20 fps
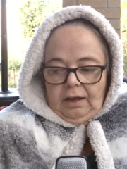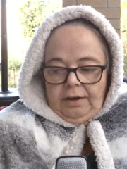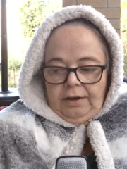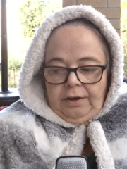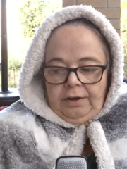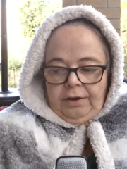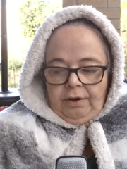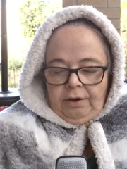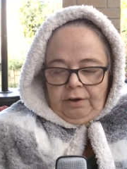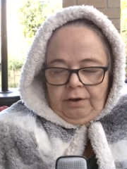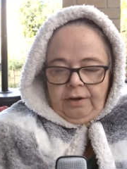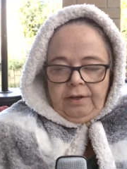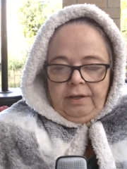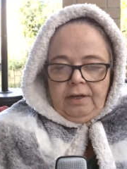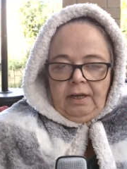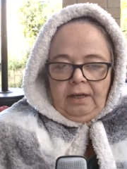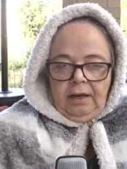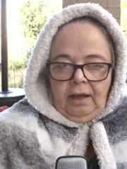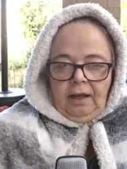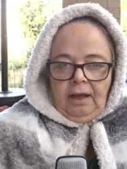Not going
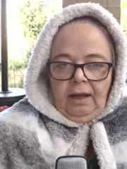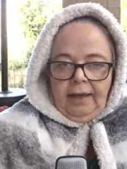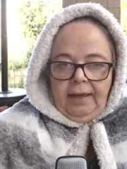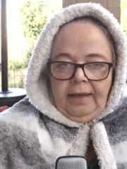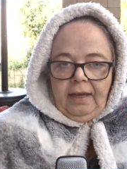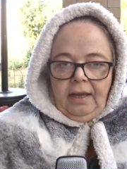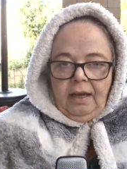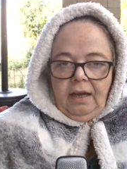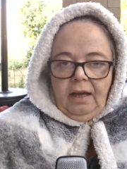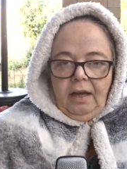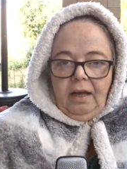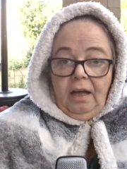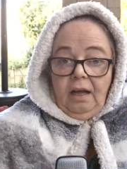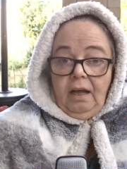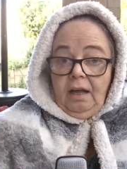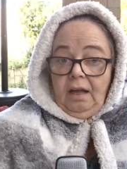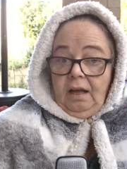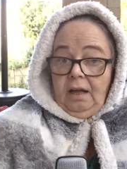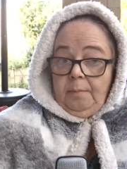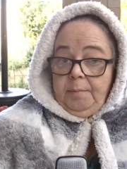to lie,
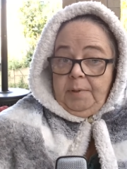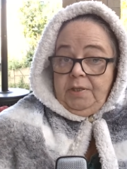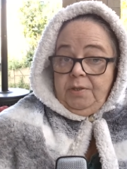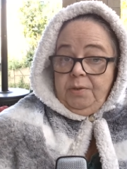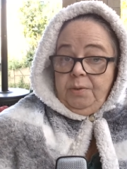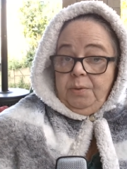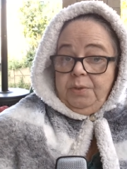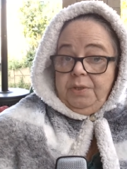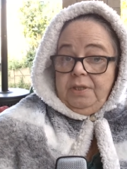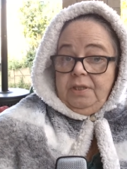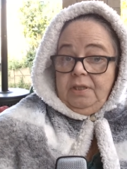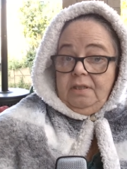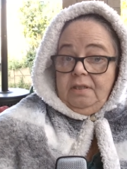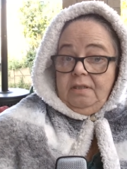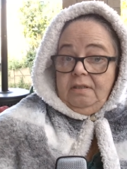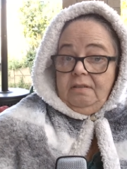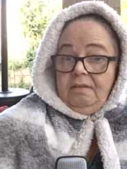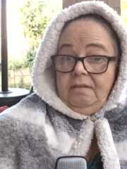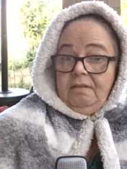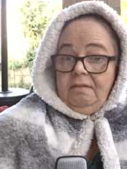I'm
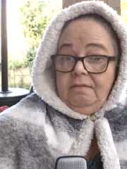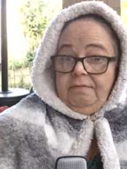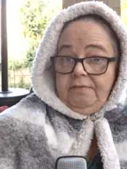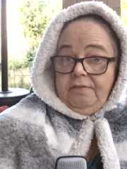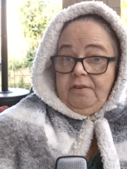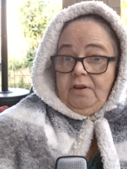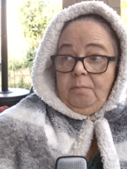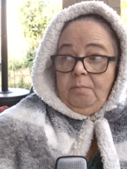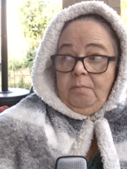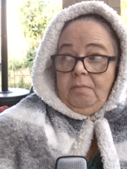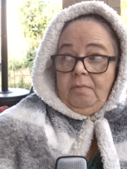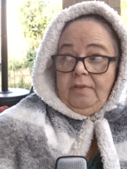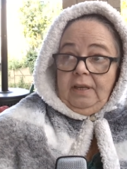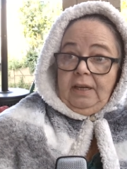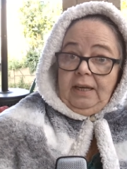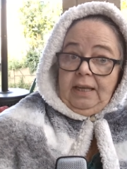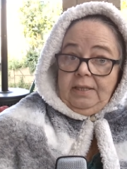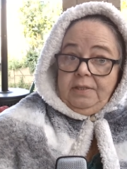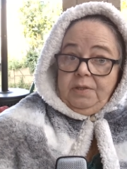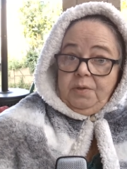exhausted from the
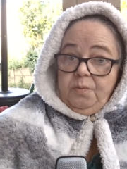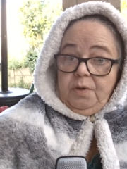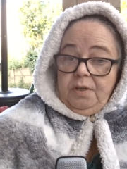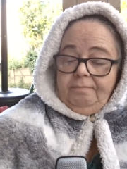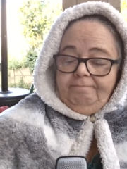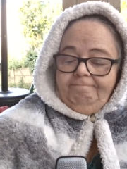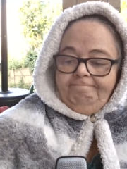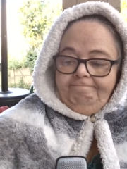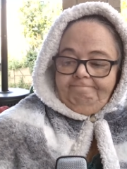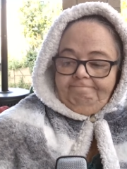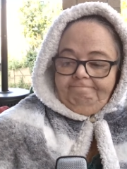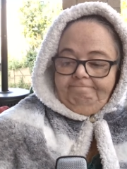last one.